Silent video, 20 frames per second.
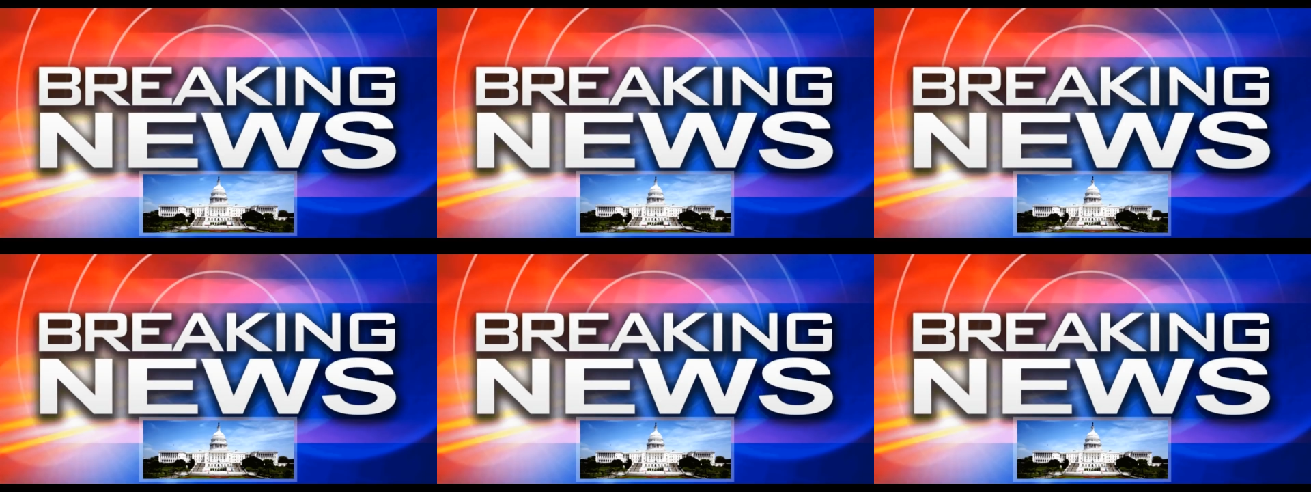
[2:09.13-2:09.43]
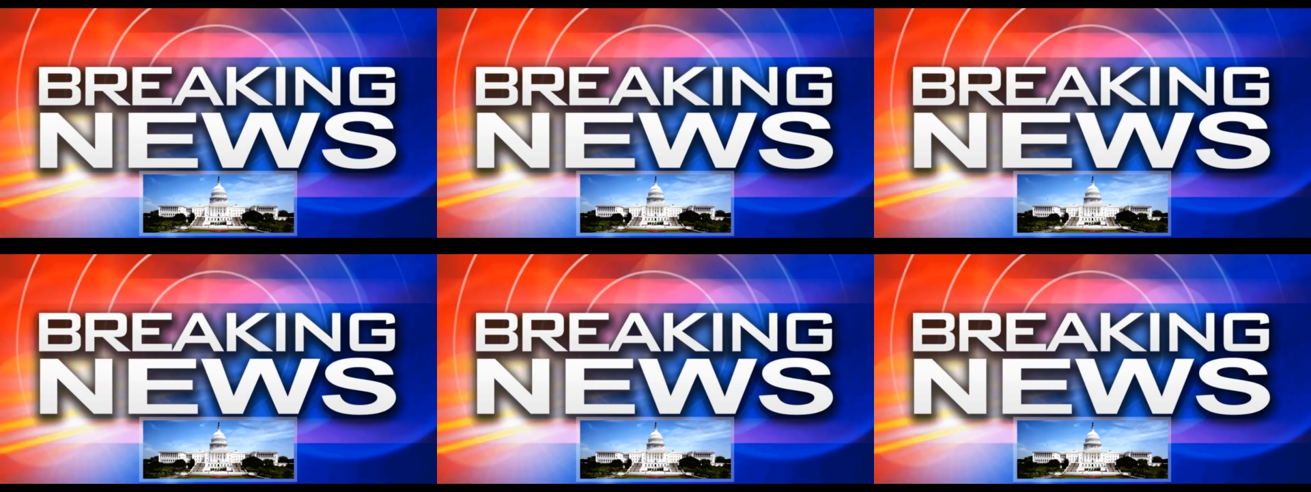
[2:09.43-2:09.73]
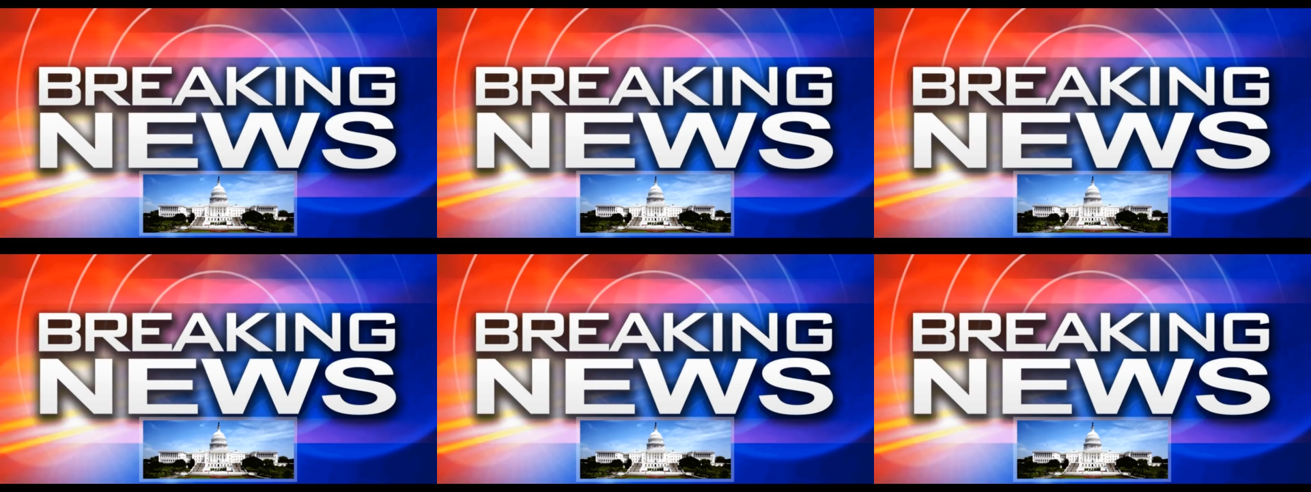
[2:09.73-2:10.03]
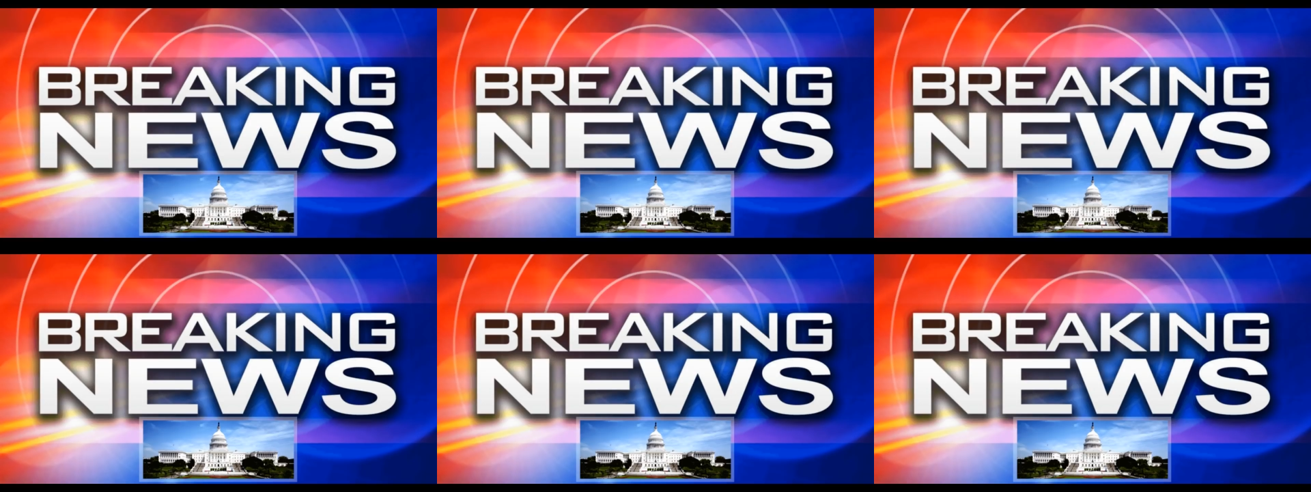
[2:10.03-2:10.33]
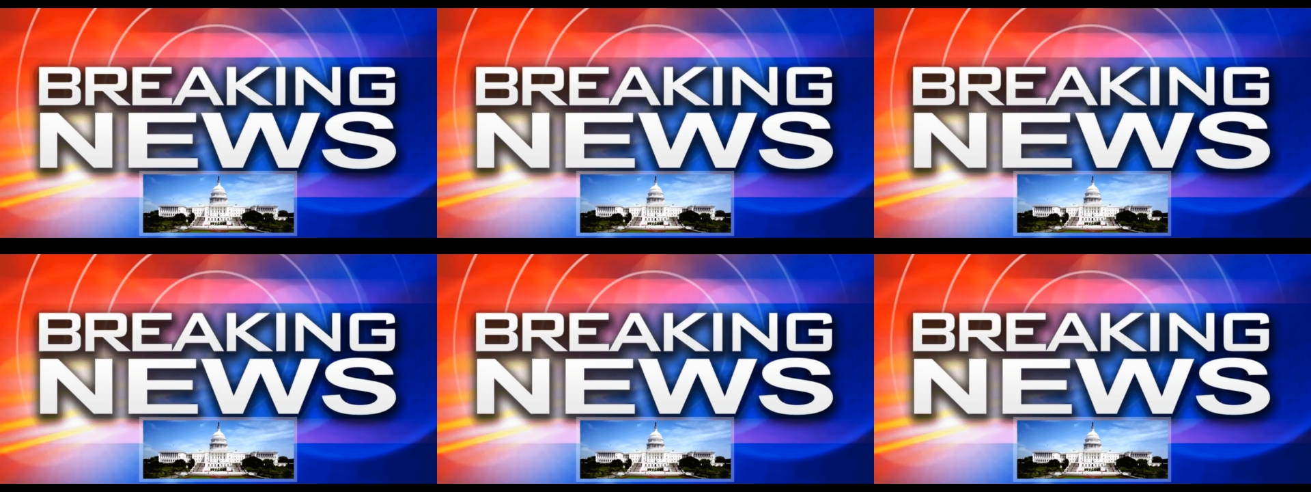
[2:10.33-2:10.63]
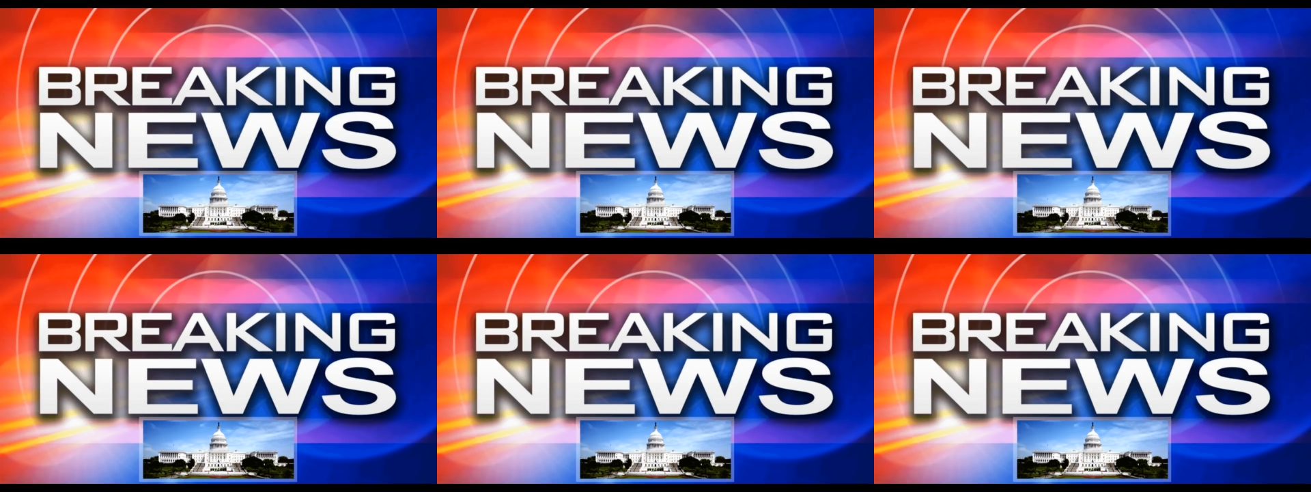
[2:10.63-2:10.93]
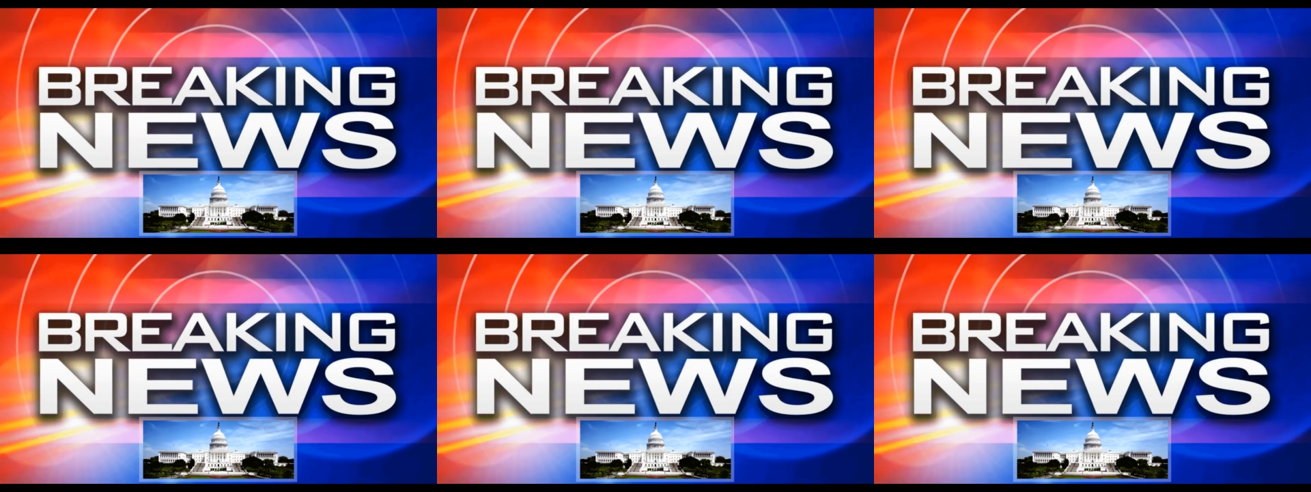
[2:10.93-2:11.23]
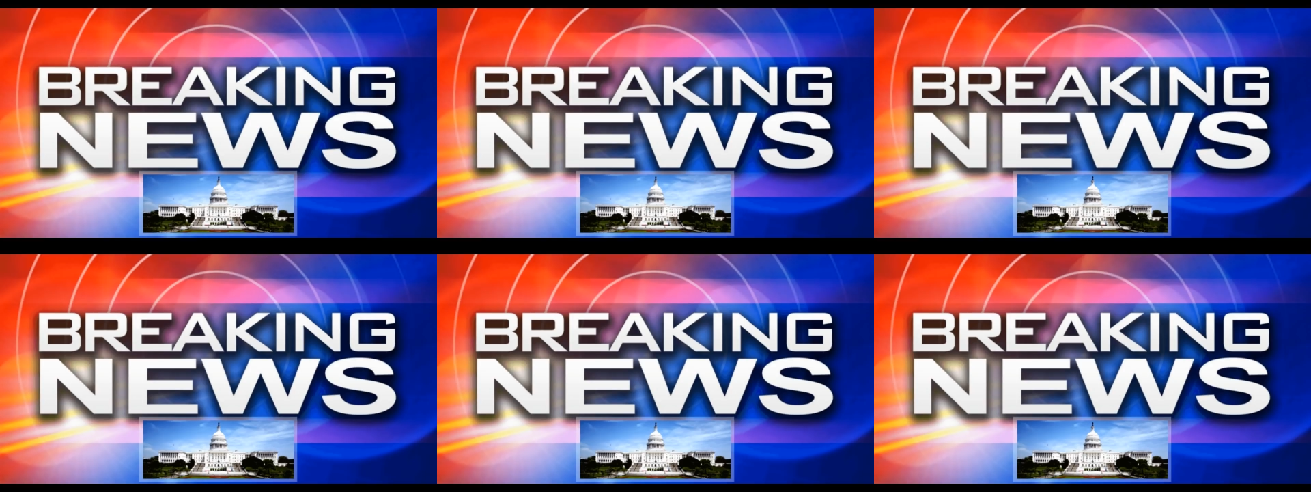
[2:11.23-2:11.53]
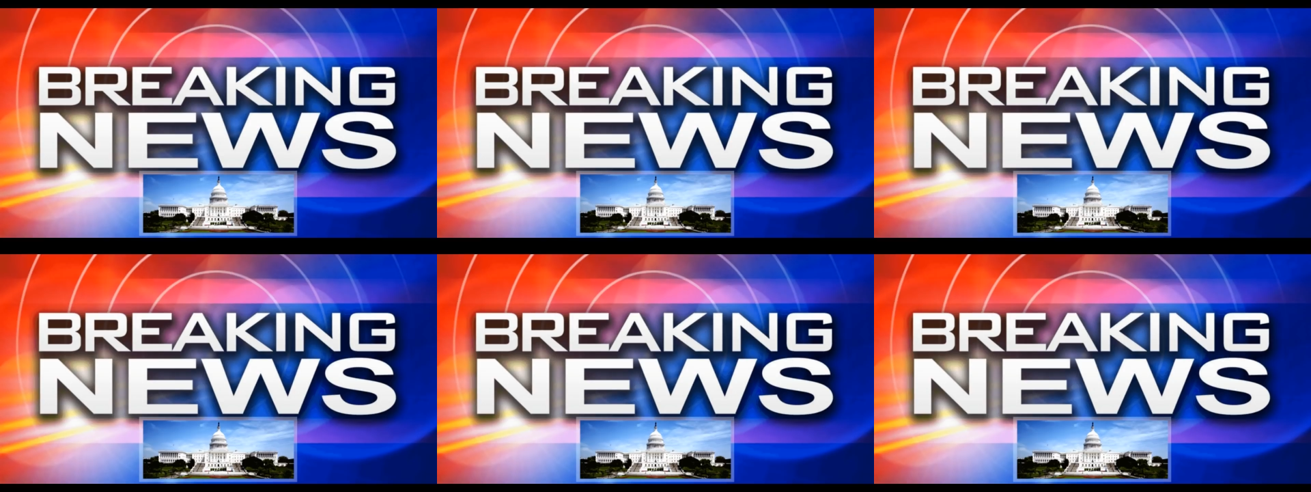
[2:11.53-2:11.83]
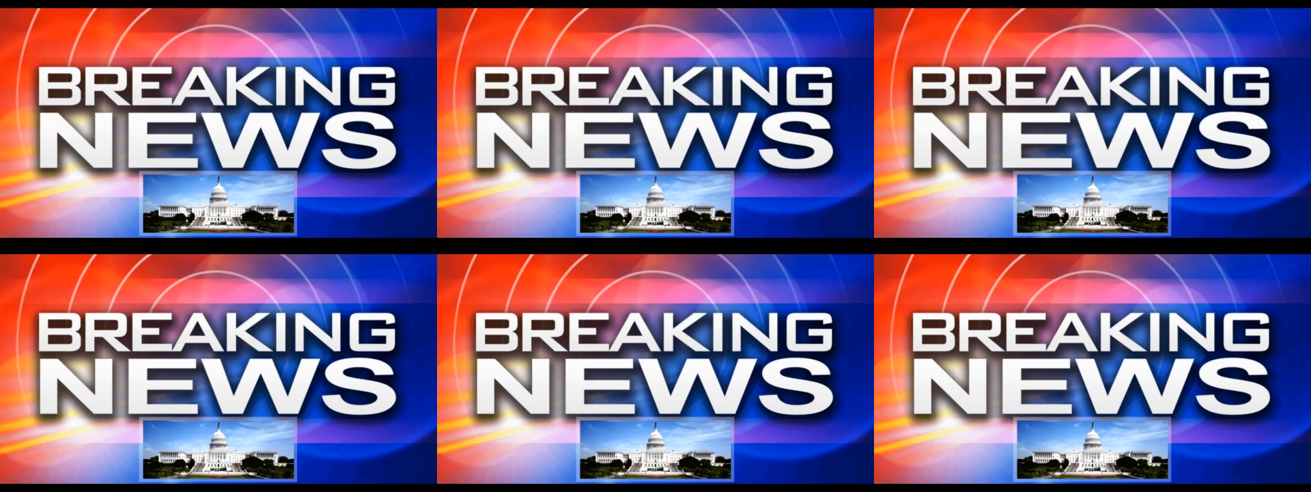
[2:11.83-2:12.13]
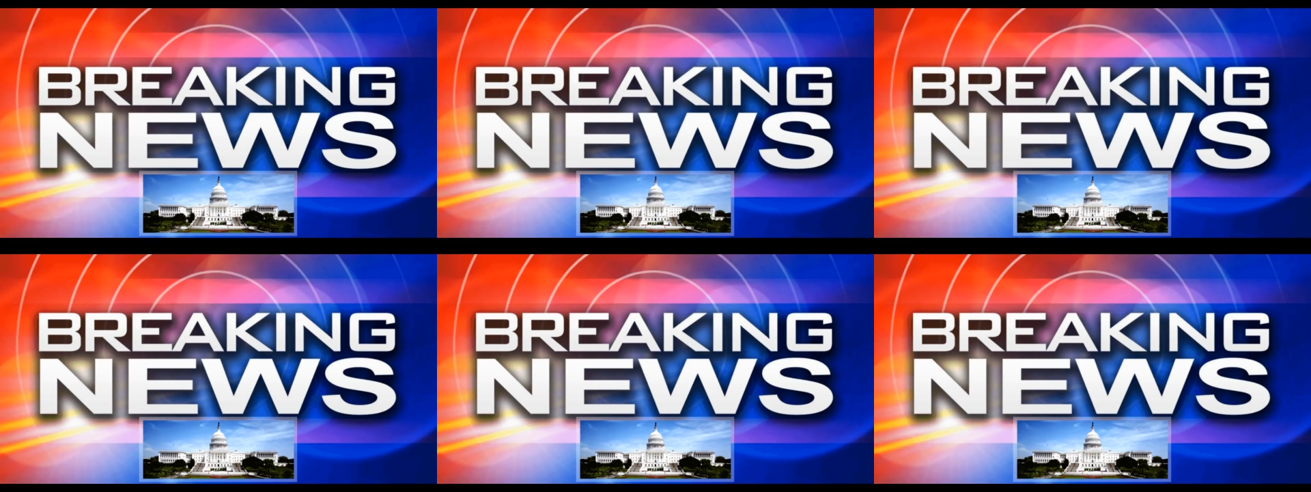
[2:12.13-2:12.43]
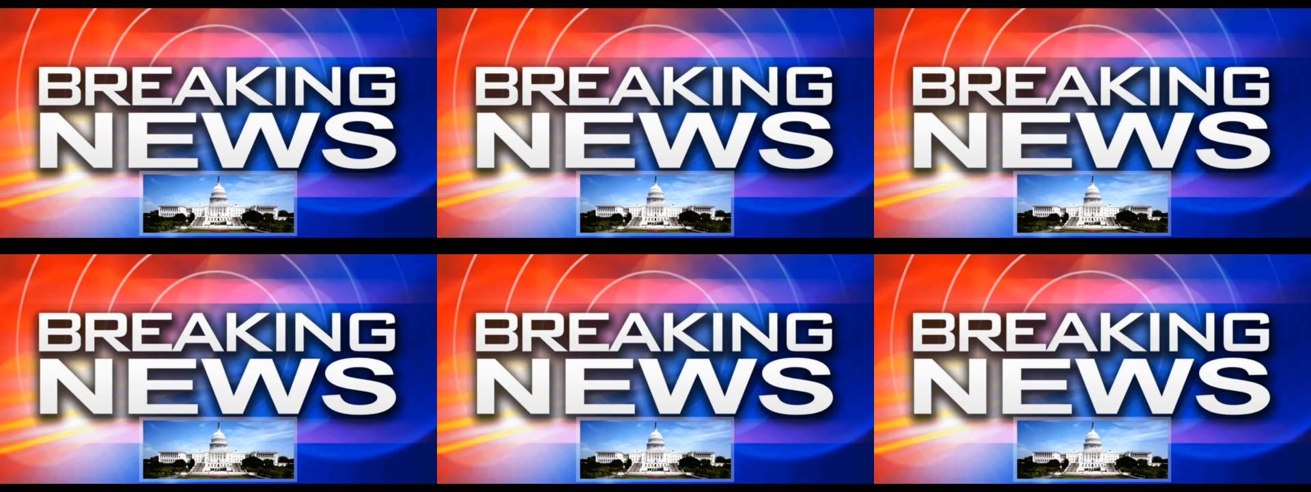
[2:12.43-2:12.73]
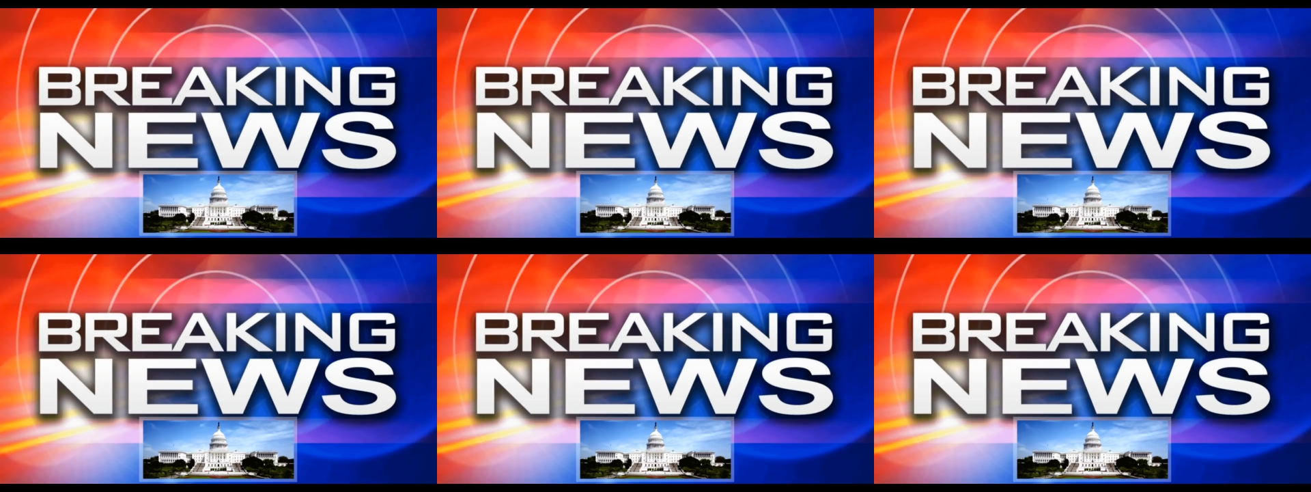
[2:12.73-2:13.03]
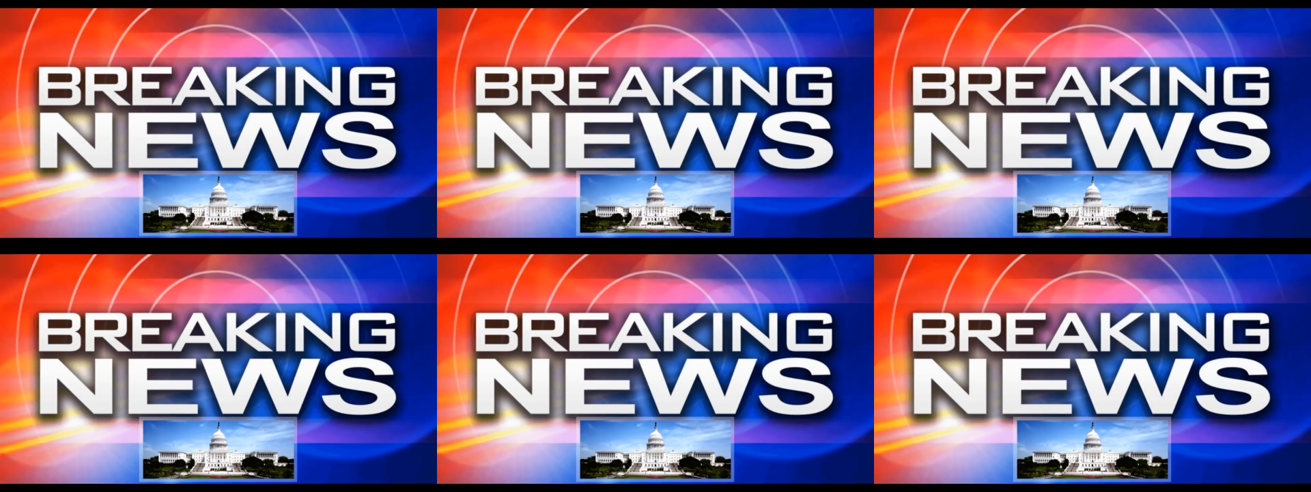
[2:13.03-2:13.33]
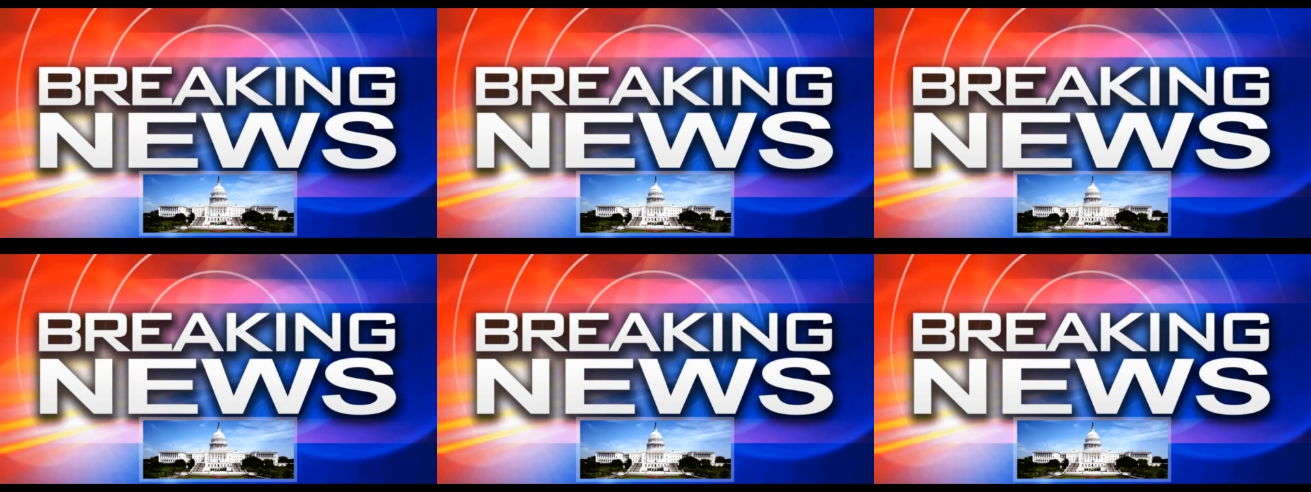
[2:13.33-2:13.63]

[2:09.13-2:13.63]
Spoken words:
Nobody's mouth can be seen.